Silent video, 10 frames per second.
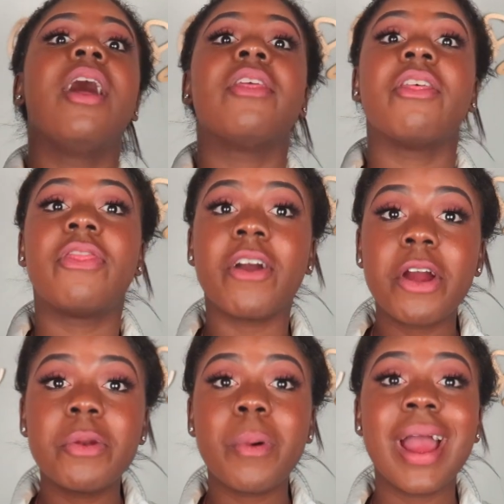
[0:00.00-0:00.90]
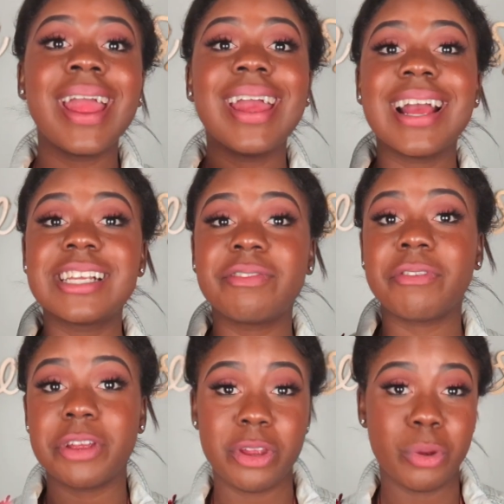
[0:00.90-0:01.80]
the third way is
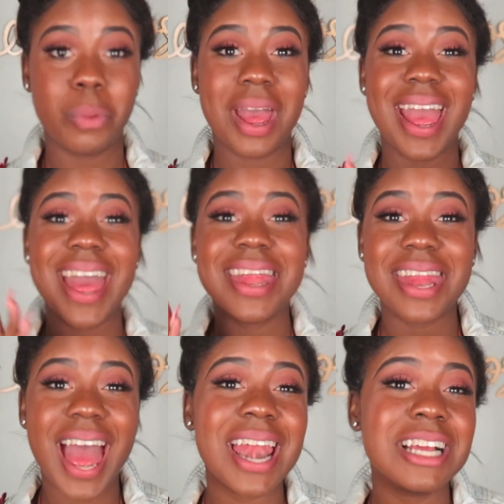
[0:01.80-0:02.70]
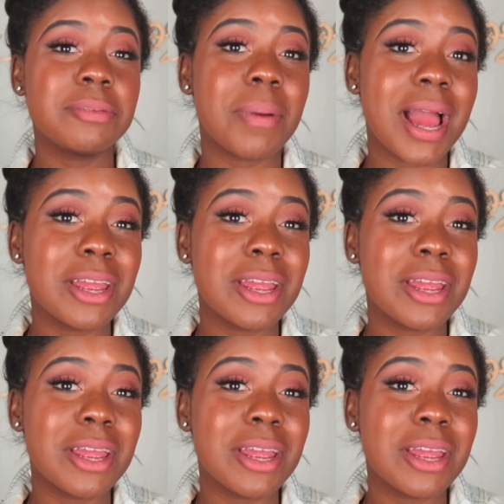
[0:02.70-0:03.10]
for you. And that is by